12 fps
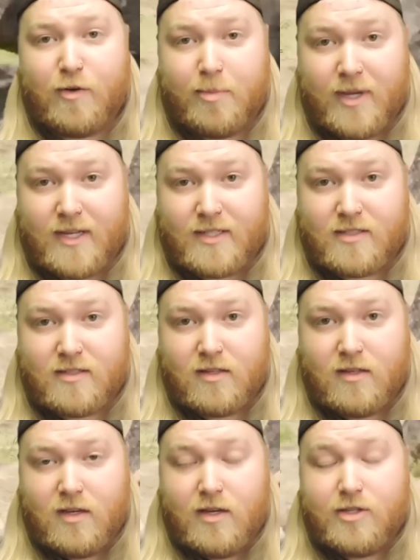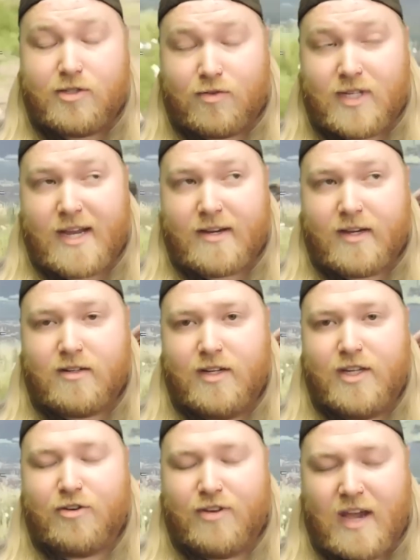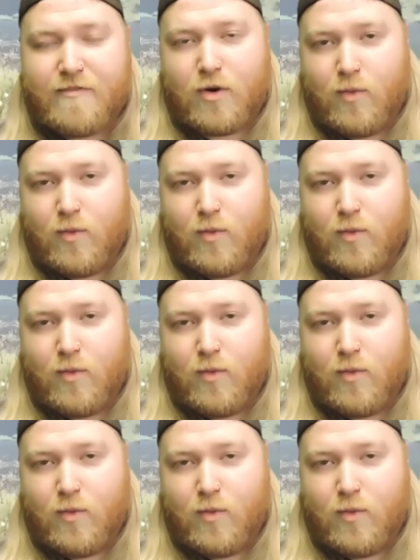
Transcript: your beast. So technically, you're never